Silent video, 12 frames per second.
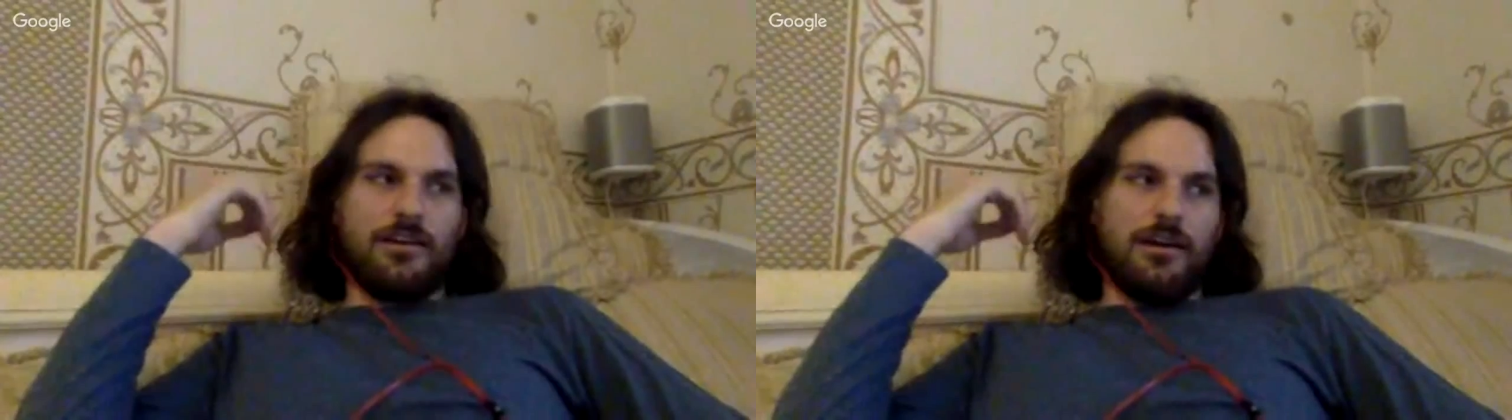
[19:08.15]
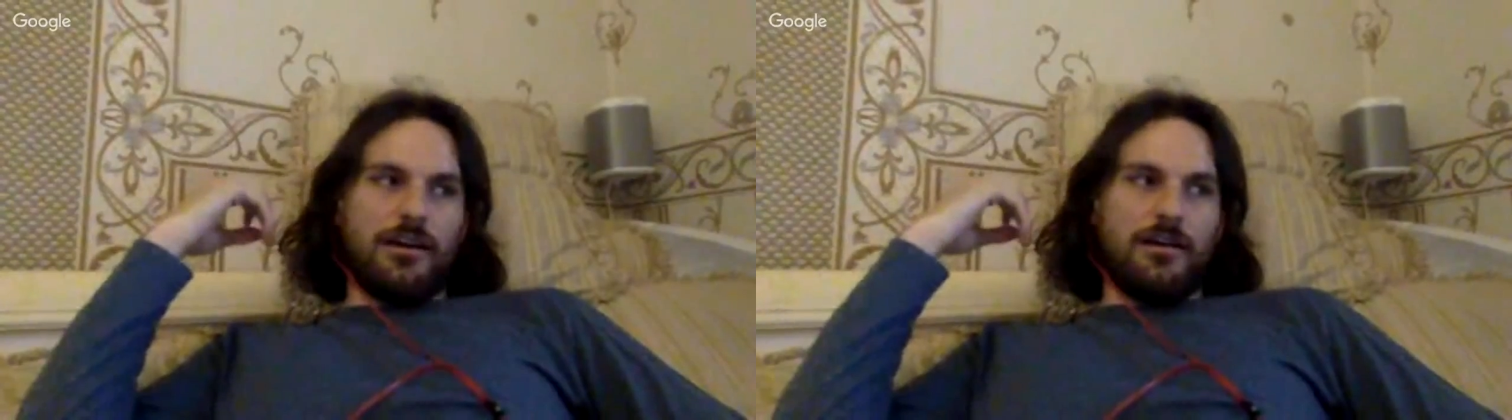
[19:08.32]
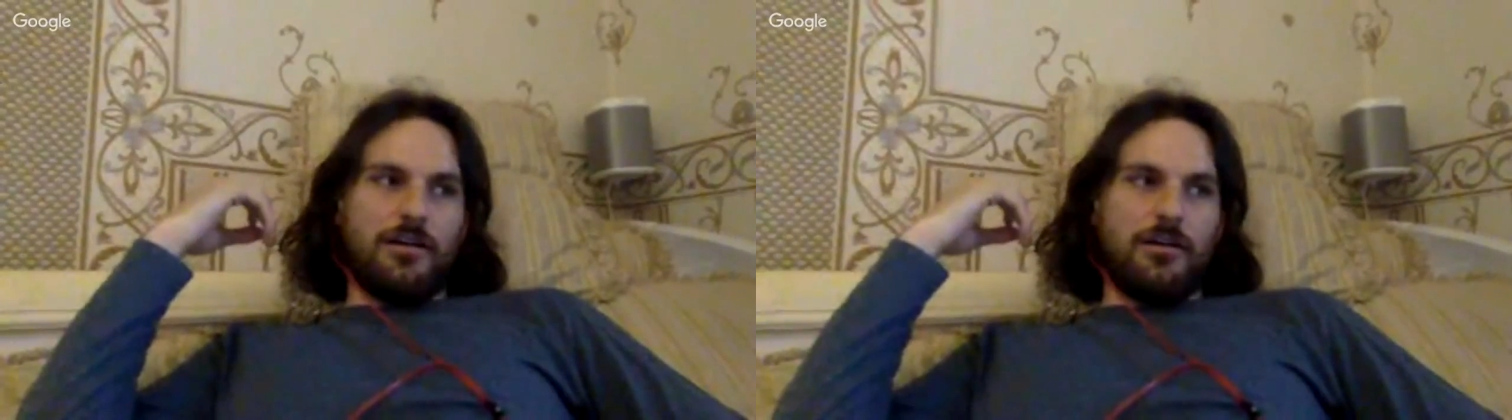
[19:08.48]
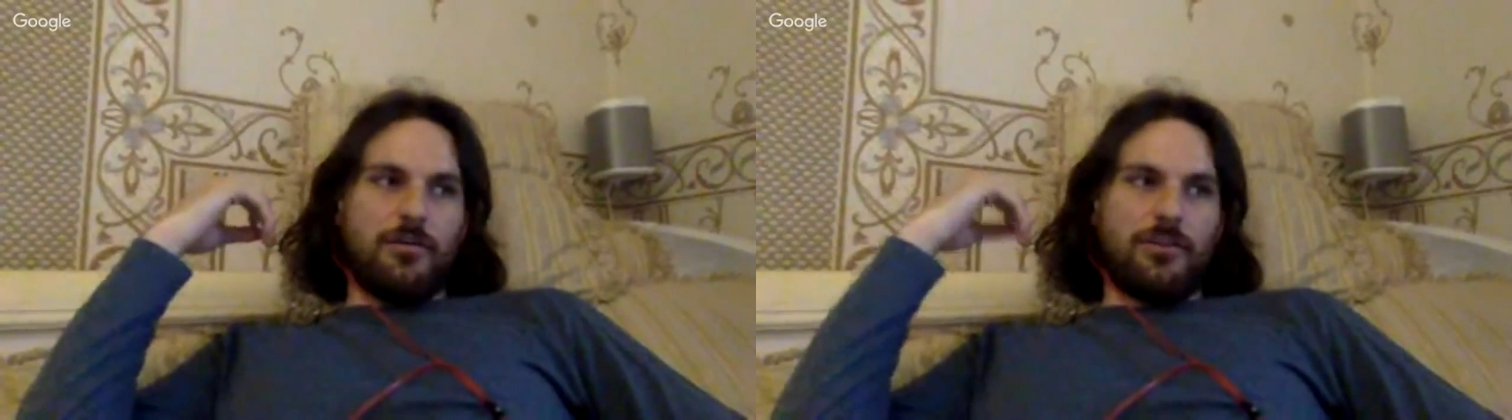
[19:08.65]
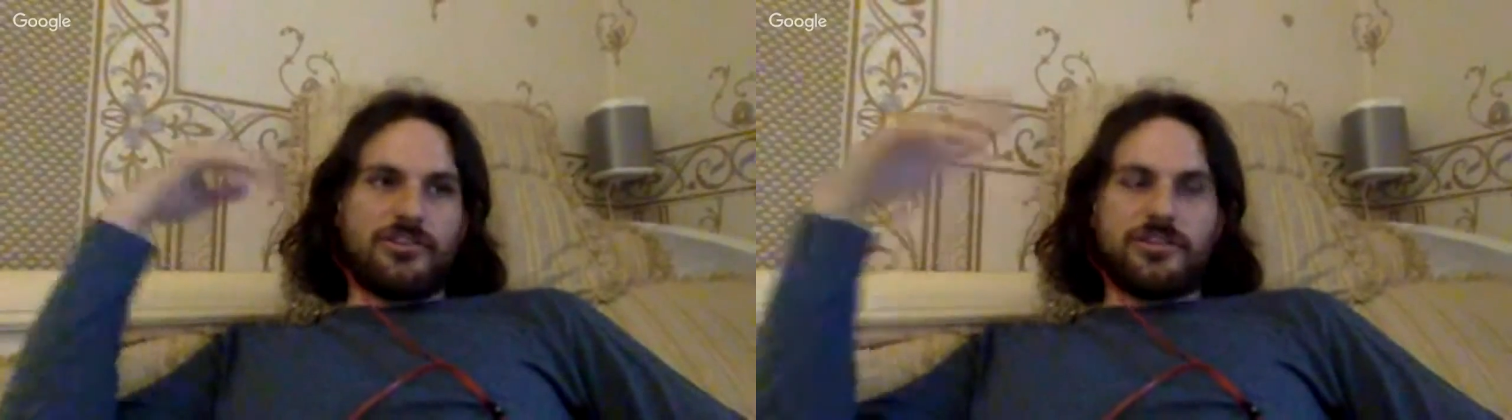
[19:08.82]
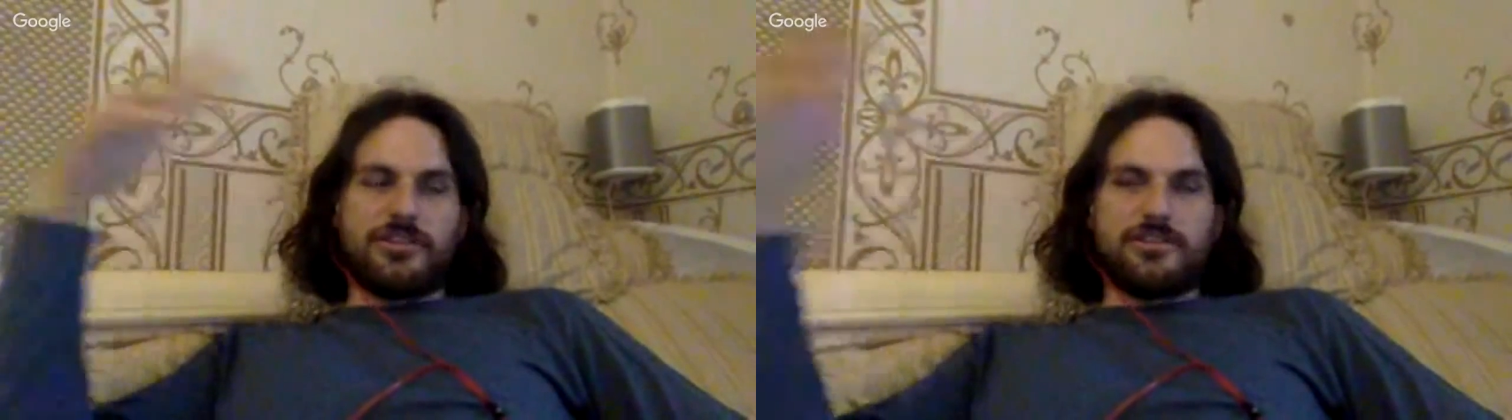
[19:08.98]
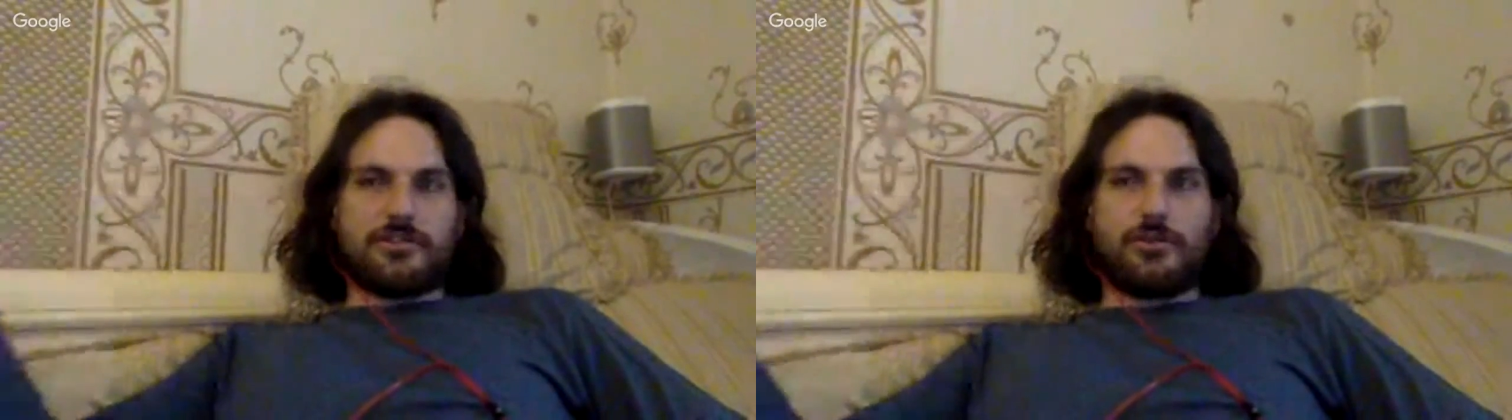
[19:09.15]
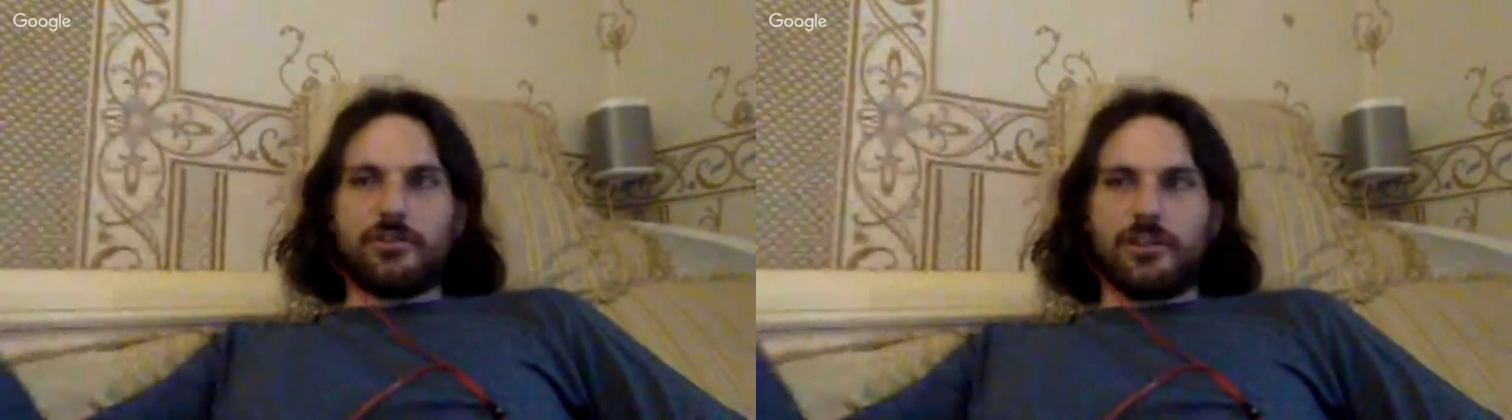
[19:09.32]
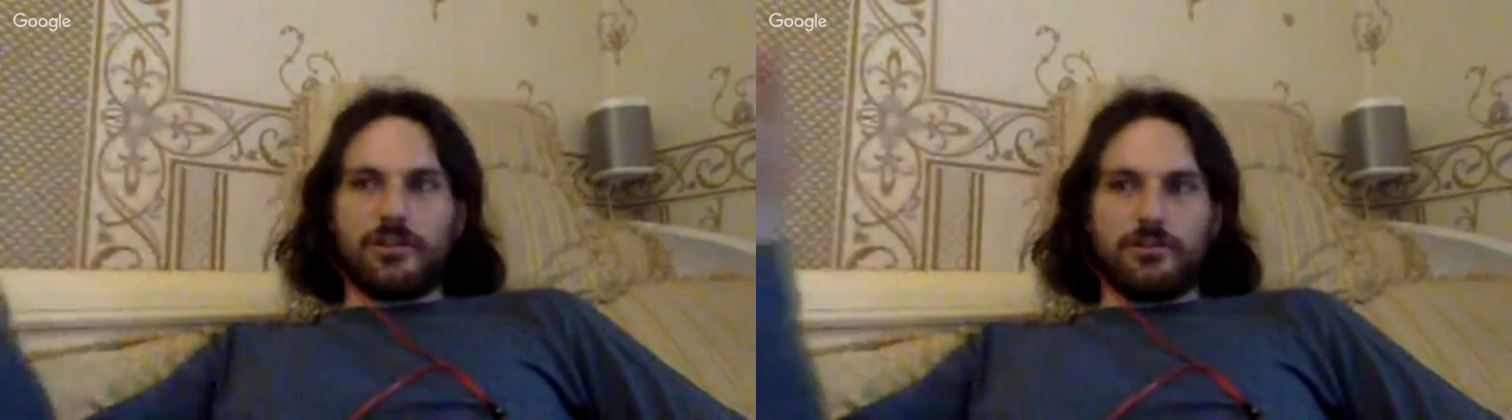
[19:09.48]
When she's
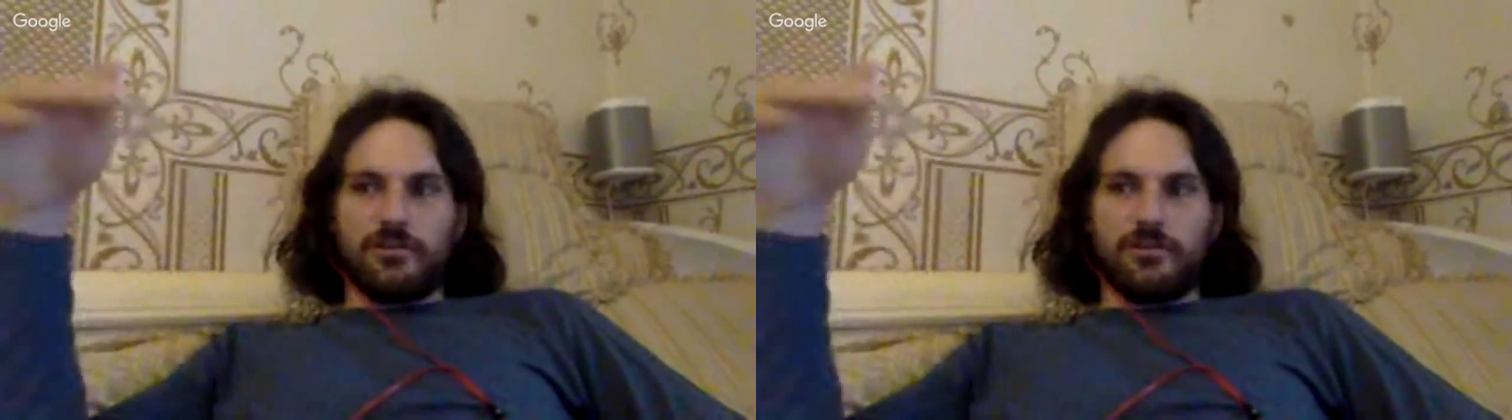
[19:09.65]
talking,